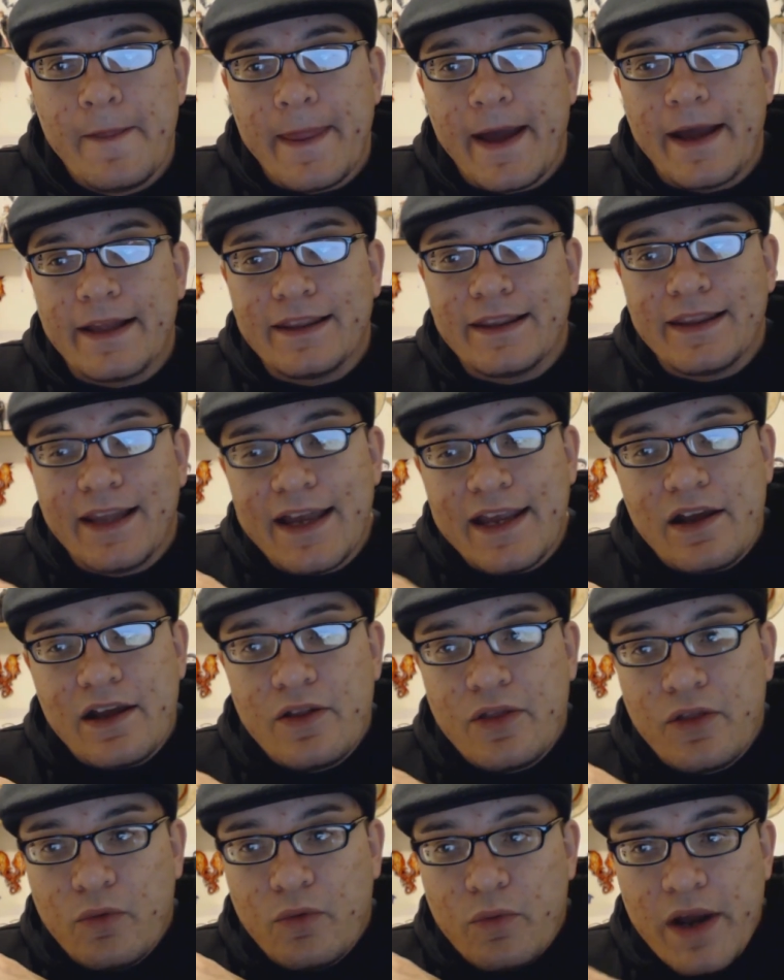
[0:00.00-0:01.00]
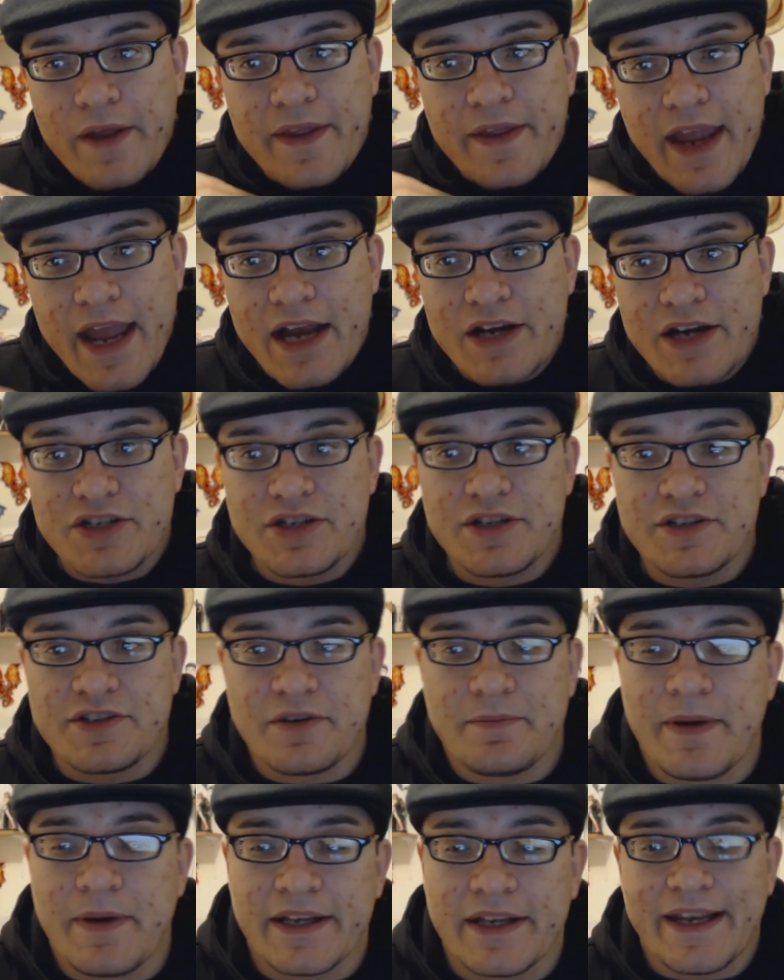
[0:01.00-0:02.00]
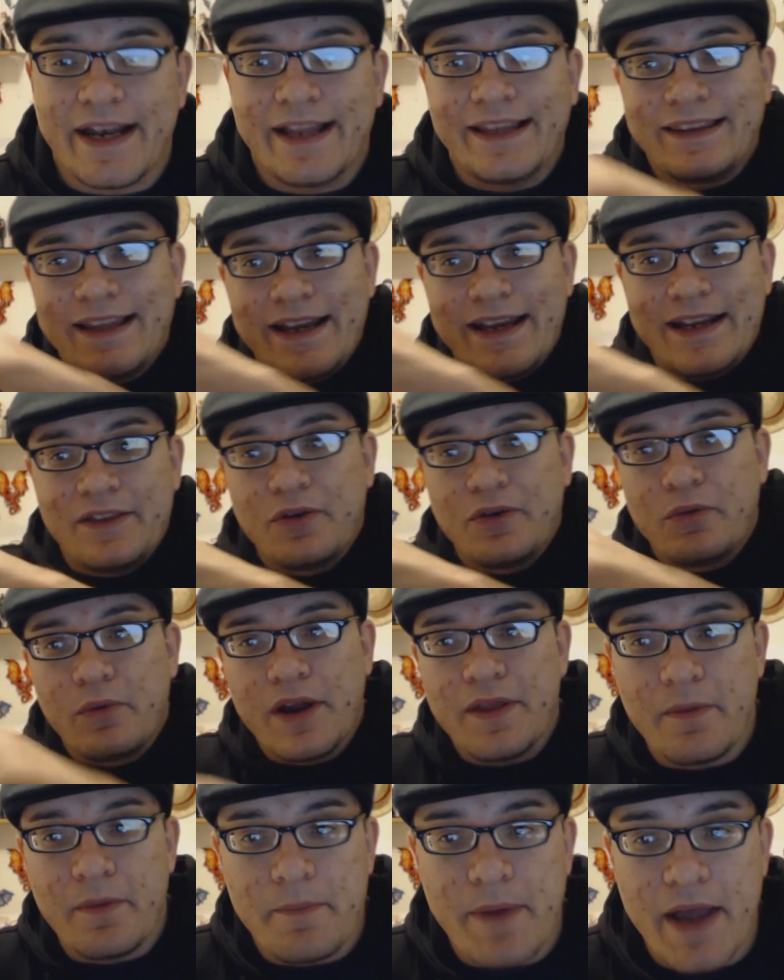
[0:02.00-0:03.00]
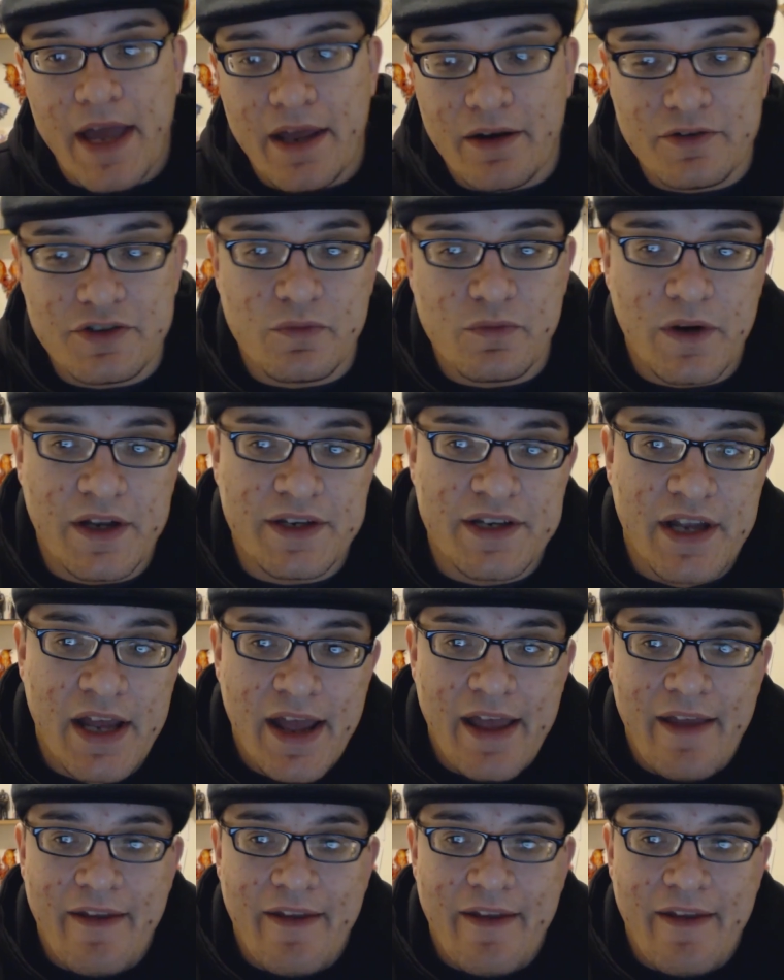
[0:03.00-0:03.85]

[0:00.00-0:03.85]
I like the way the action is depicted. I like the way the battles went.